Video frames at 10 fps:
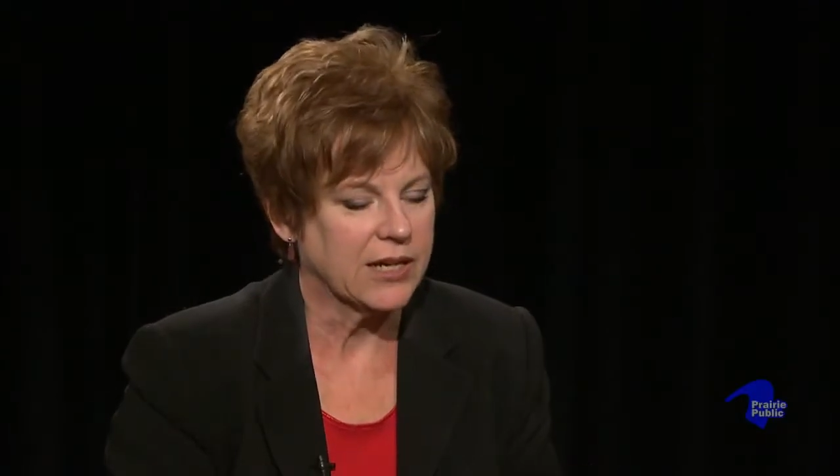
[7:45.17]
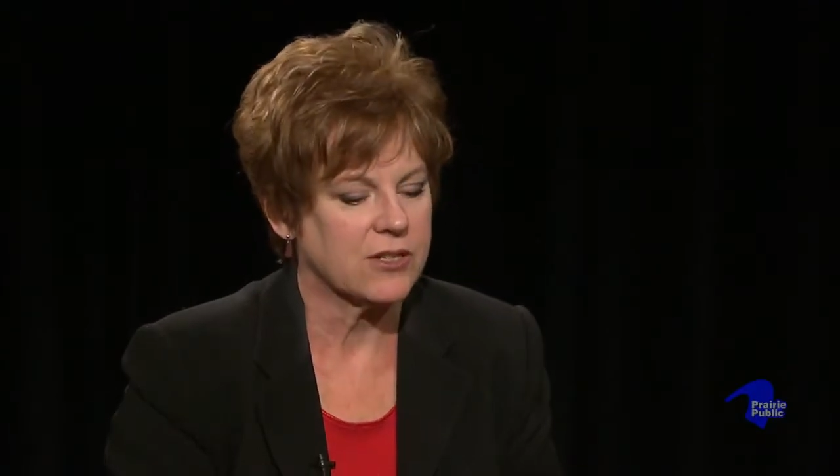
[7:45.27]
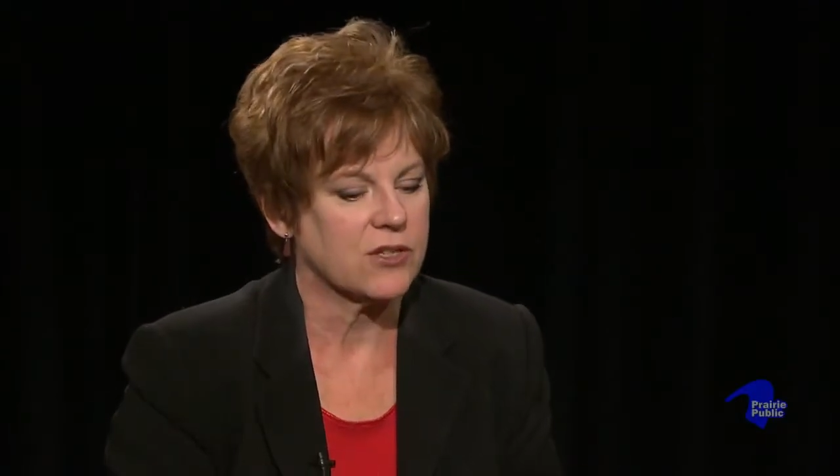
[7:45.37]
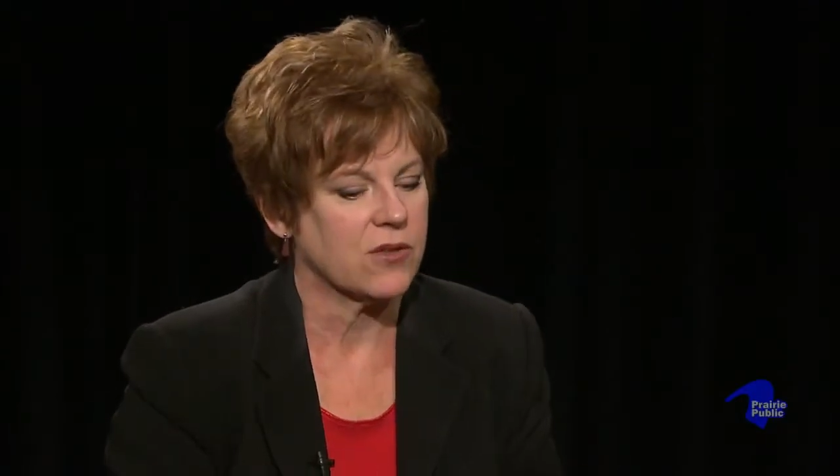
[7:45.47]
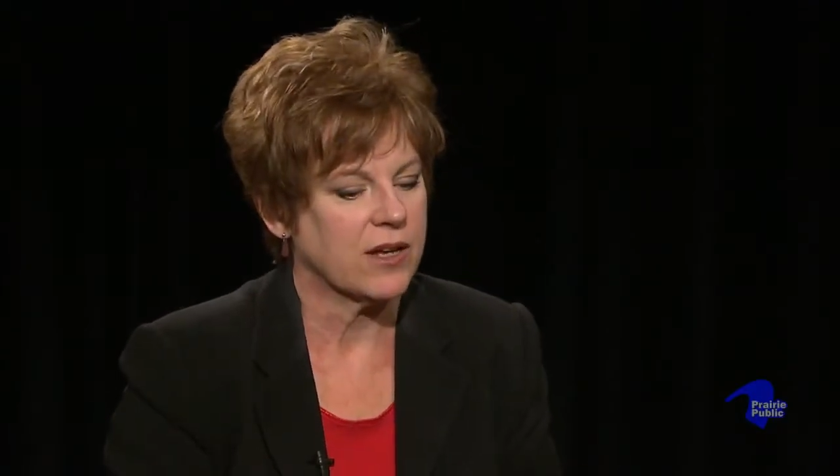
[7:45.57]
And
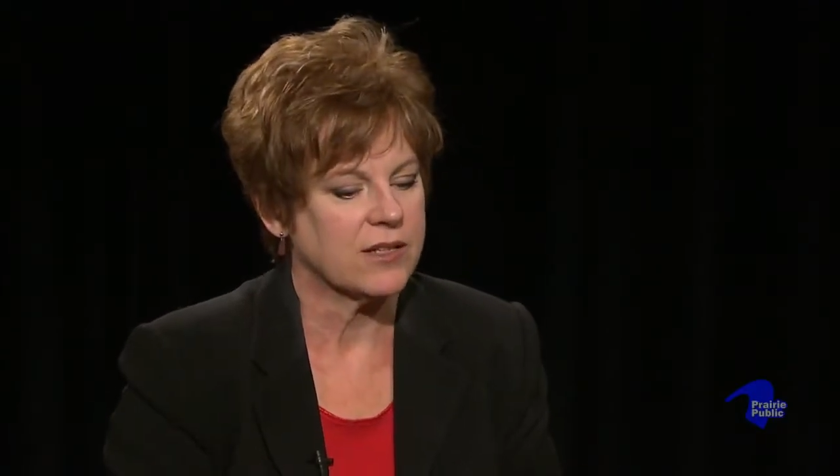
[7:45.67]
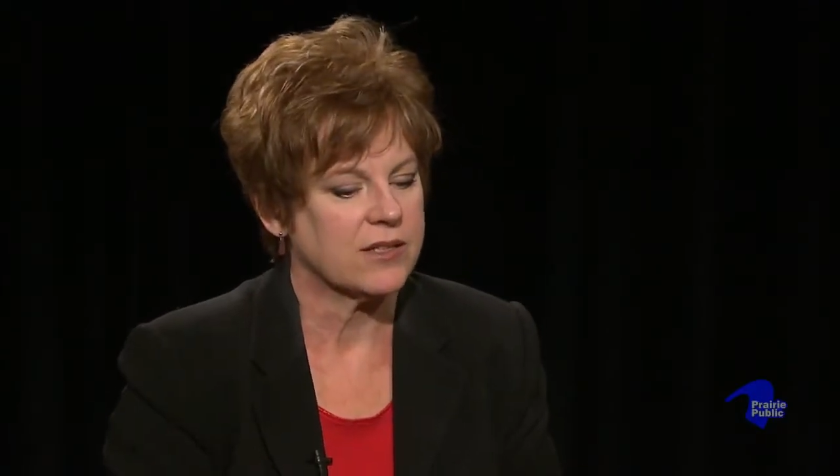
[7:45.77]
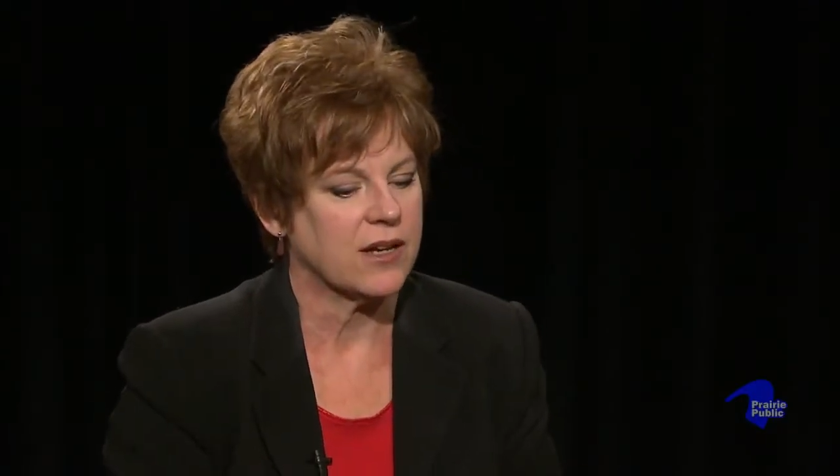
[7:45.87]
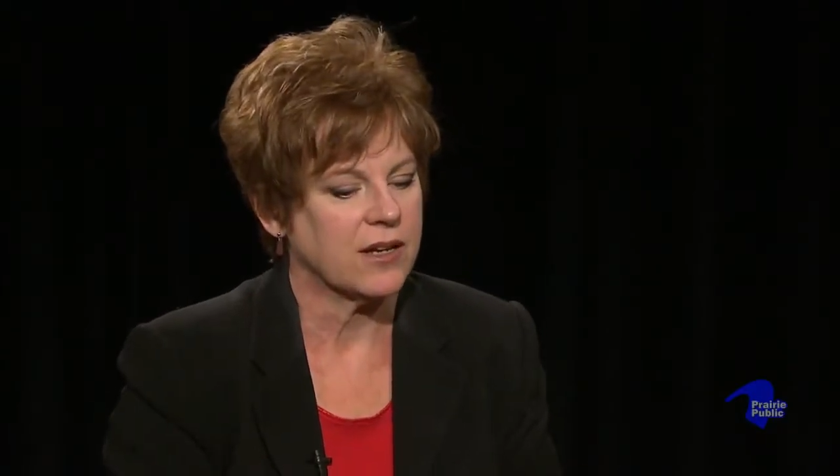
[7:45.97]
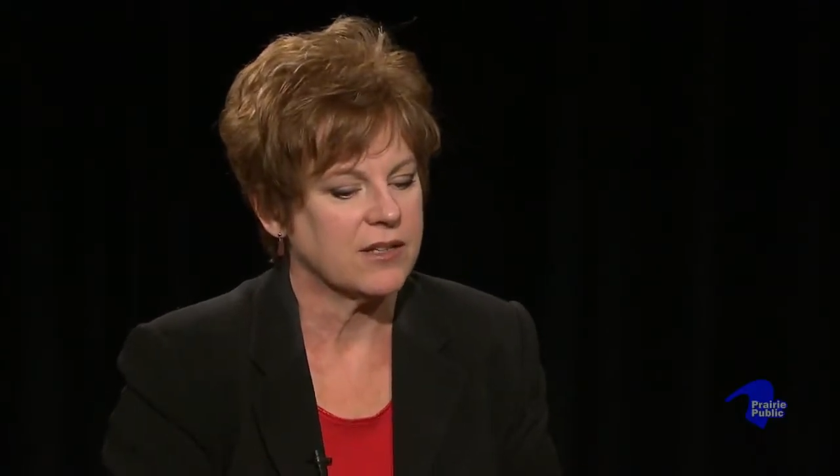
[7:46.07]
so
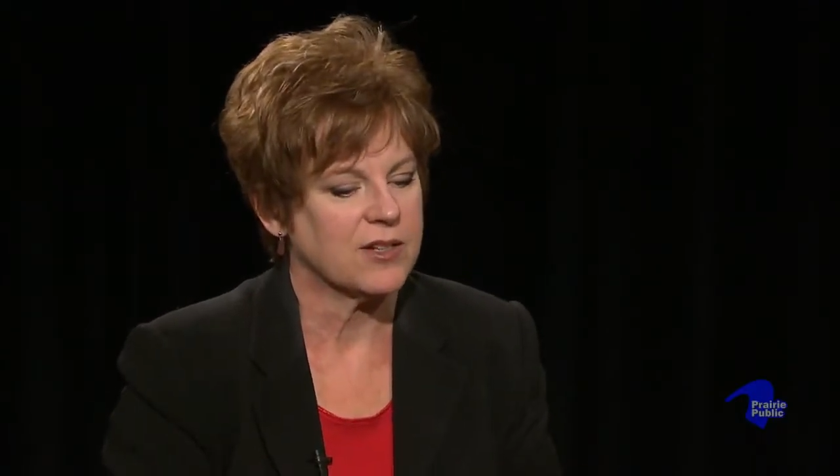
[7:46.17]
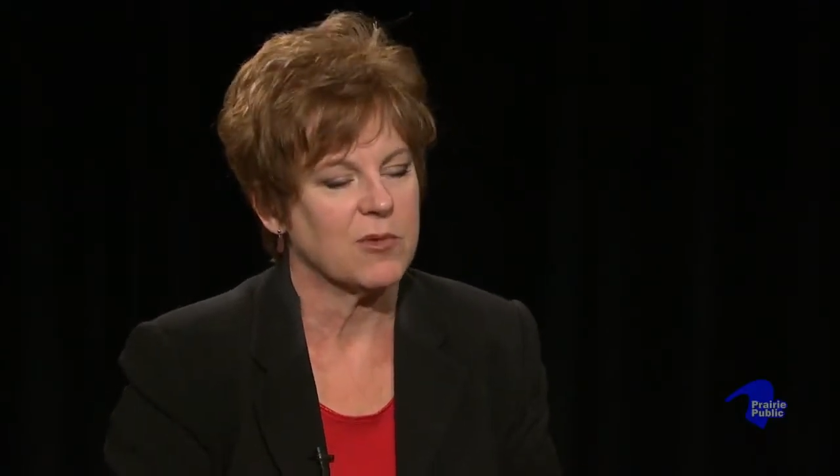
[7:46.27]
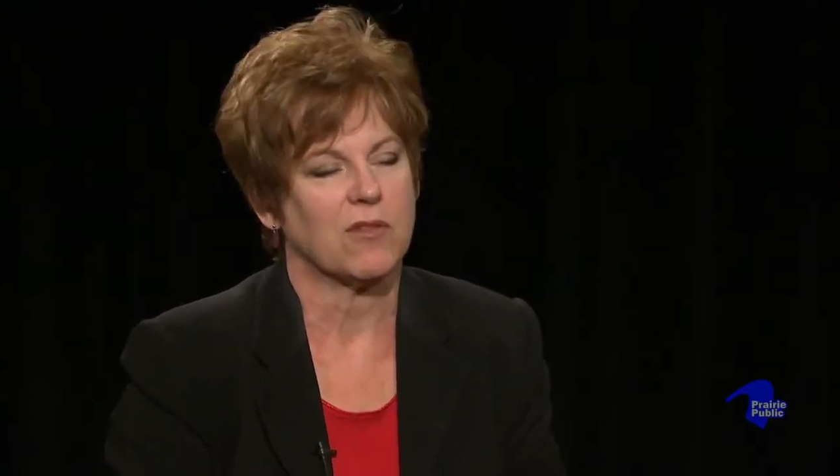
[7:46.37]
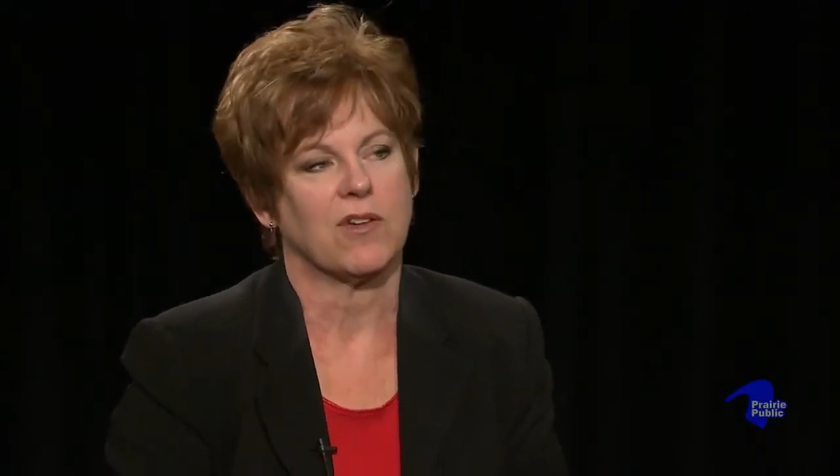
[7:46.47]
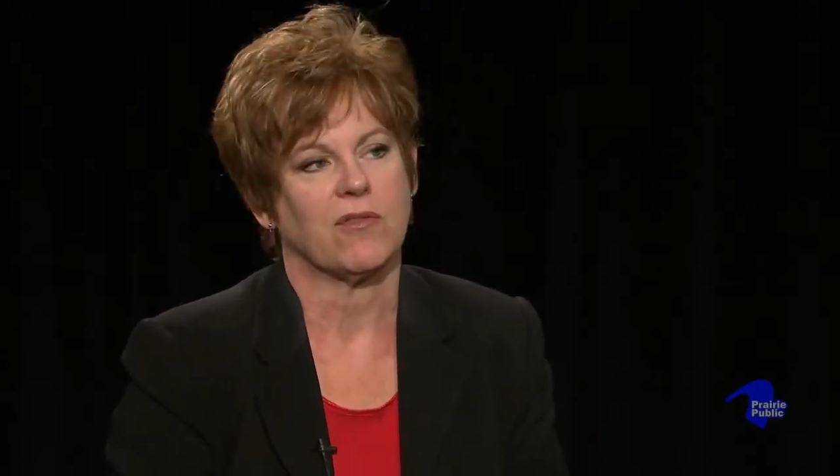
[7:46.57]
that's uh, some
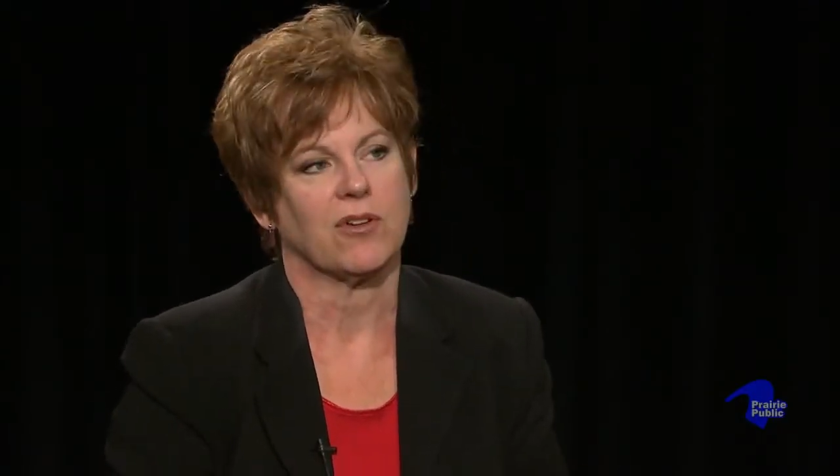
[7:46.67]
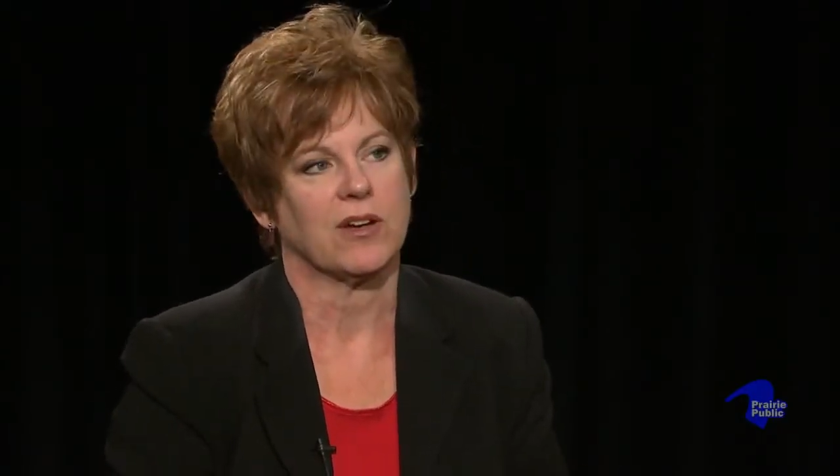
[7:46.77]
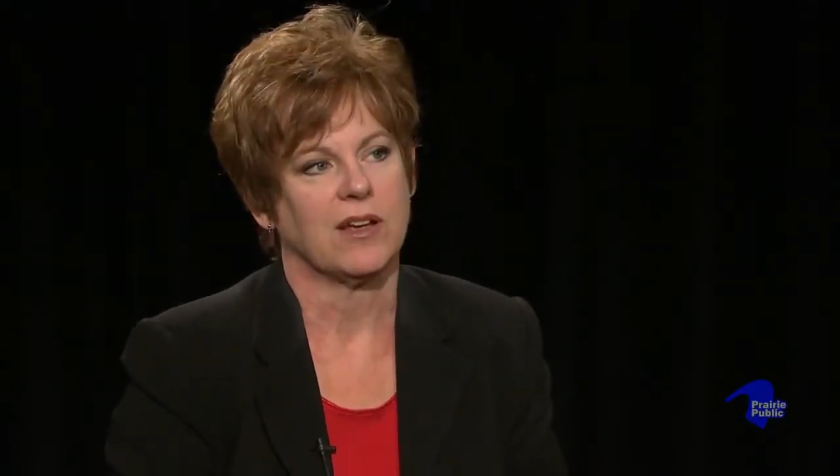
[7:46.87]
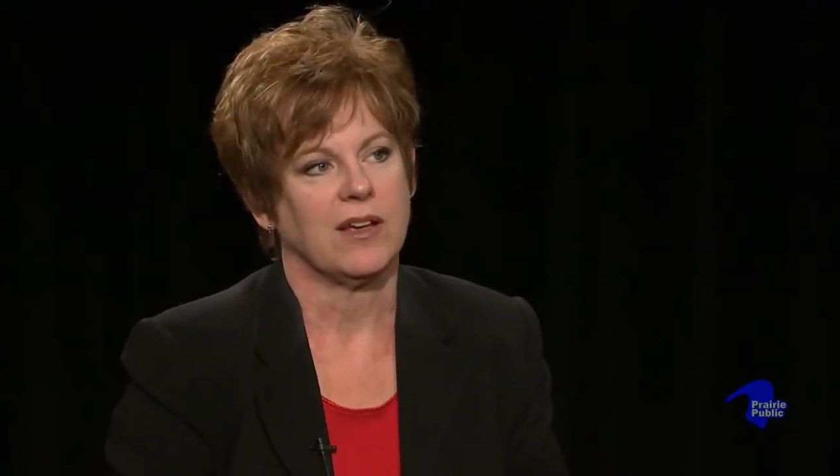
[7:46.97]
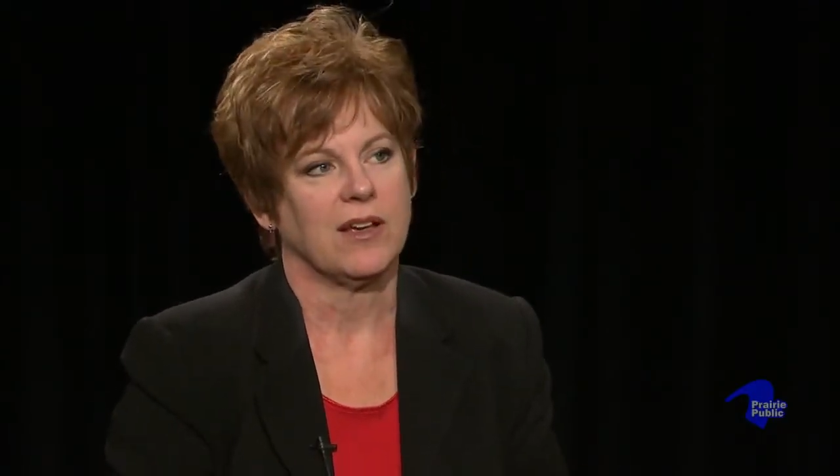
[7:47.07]
of the favorite